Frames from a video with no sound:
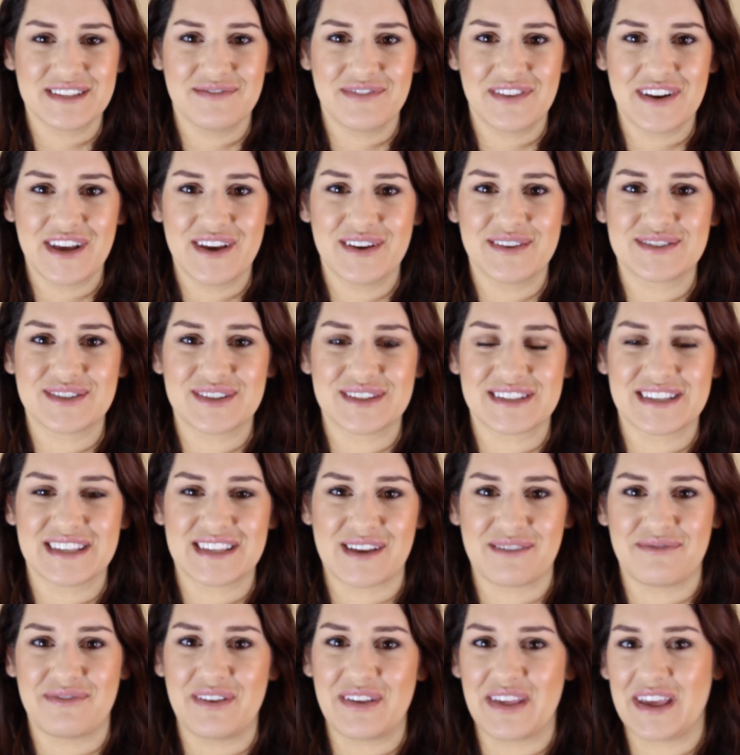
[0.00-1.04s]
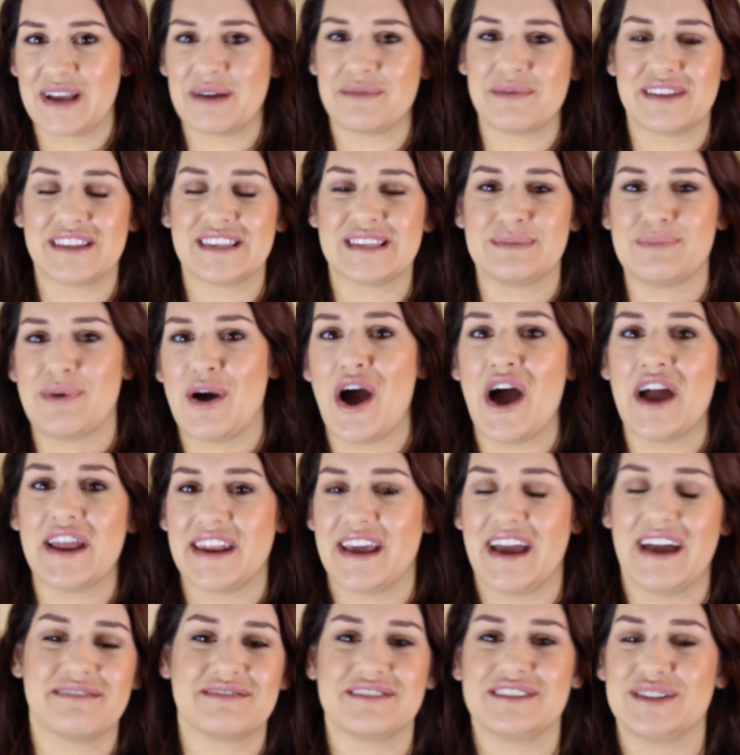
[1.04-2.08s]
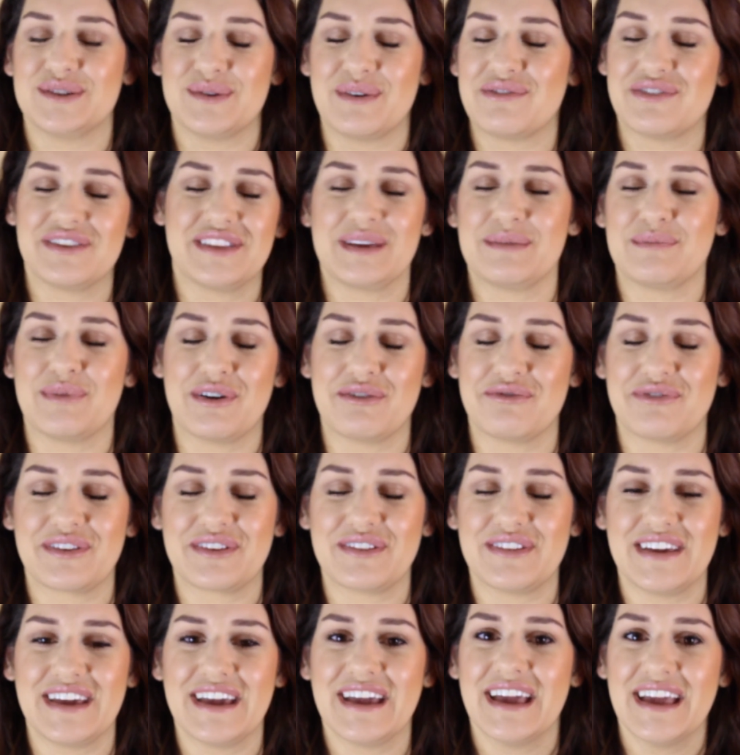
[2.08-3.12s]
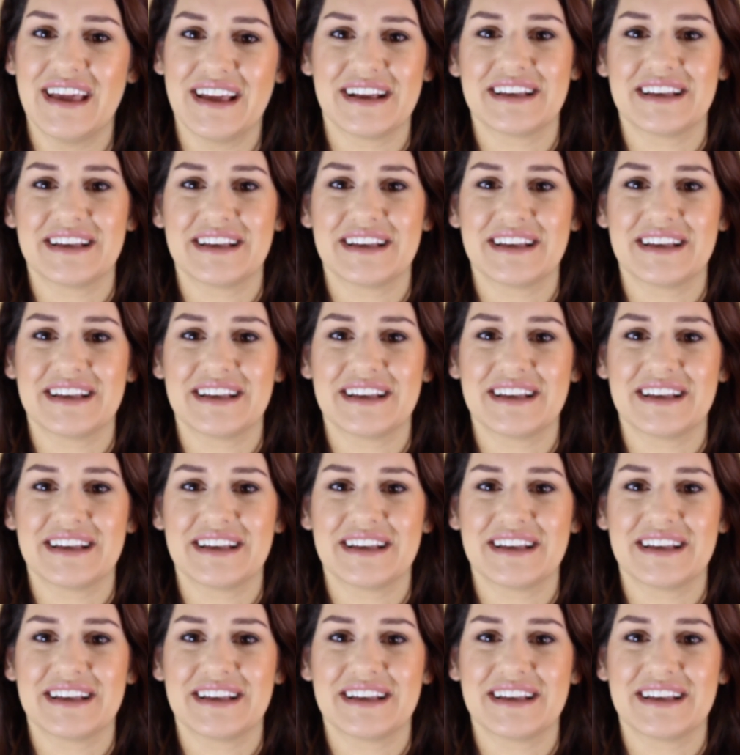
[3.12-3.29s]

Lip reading: of videos just because I feel like I'm on the spot and I have to do everything perfectly